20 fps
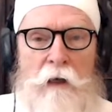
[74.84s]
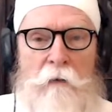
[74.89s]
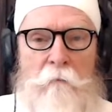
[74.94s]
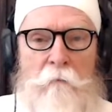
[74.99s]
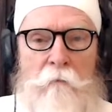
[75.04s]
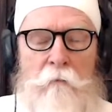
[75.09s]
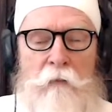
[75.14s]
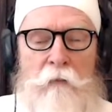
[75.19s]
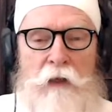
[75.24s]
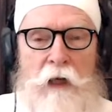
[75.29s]

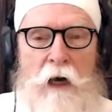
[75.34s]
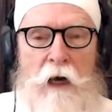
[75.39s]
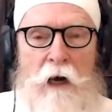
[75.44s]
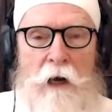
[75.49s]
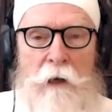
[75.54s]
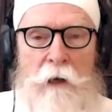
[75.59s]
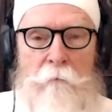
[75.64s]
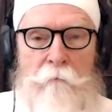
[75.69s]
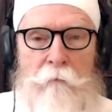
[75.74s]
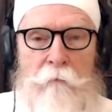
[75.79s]
time,
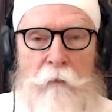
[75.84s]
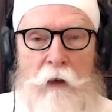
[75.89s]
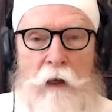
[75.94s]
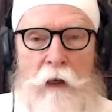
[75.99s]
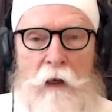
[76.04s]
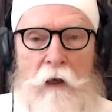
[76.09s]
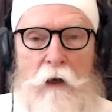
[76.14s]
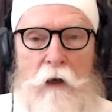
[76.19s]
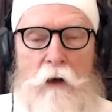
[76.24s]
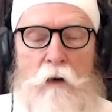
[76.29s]

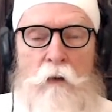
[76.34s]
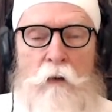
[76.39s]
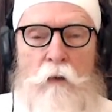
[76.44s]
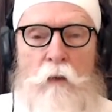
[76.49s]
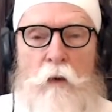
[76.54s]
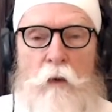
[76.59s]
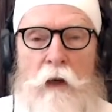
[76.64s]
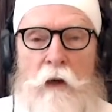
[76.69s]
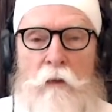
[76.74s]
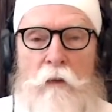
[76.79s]
we
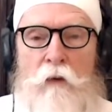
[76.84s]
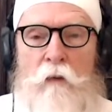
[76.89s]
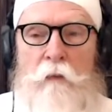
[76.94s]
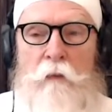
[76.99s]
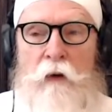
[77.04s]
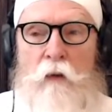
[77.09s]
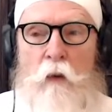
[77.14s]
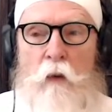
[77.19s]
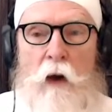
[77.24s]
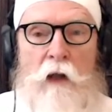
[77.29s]
will be
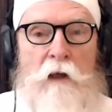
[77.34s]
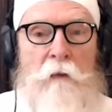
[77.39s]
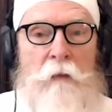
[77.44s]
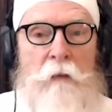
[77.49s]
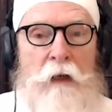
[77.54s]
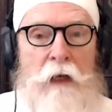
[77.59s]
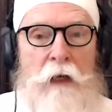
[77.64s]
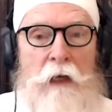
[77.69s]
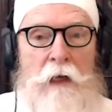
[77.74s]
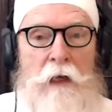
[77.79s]
welcoming
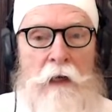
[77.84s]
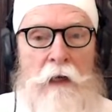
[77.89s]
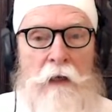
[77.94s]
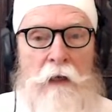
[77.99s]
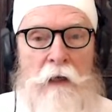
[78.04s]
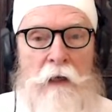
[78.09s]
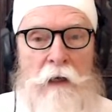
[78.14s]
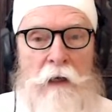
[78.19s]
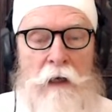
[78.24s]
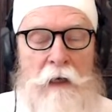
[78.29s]
in a
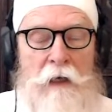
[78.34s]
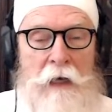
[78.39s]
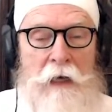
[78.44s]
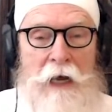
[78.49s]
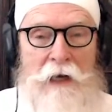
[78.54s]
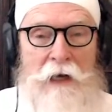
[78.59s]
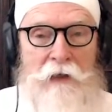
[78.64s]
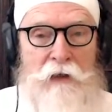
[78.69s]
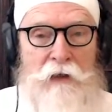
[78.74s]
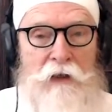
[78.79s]
guest
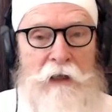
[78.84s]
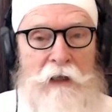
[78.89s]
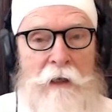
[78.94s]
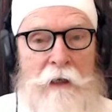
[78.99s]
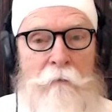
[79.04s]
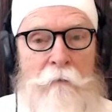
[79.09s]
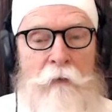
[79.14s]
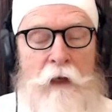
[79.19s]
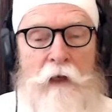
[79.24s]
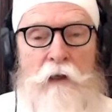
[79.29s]

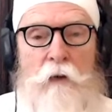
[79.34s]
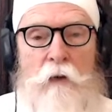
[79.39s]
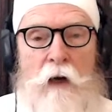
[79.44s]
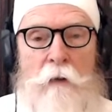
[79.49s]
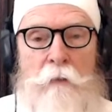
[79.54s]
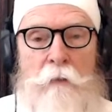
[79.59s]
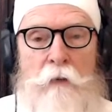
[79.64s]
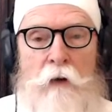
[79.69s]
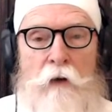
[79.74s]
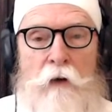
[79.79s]
into our
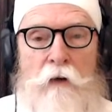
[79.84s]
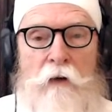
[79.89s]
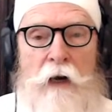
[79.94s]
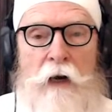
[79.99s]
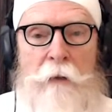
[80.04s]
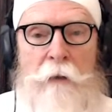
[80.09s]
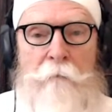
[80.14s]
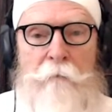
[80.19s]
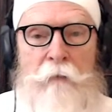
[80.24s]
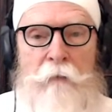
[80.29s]
program.
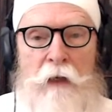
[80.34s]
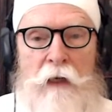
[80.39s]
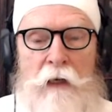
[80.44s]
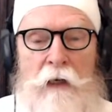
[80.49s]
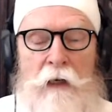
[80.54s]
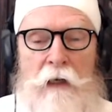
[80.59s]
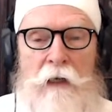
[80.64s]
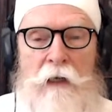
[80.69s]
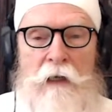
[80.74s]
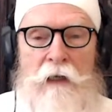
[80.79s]

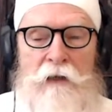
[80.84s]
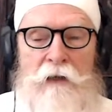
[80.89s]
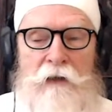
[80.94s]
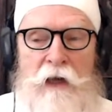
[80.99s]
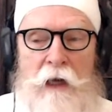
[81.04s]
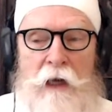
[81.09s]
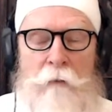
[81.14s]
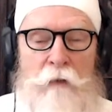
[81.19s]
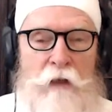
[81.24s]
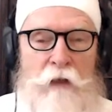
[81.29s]
His name
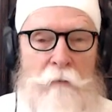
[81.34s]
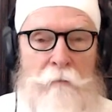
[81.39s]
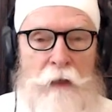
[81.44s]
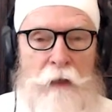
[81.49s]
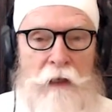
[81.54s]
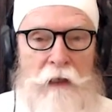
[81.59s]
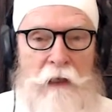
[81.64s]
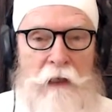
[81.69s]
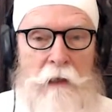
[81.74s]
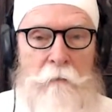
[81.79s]
is
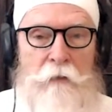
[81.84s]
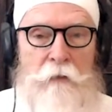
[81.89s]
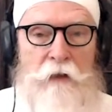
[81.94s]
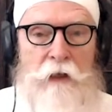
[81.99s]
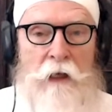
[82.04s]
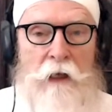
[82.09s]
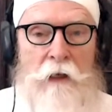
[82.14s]
Mandeep Singh,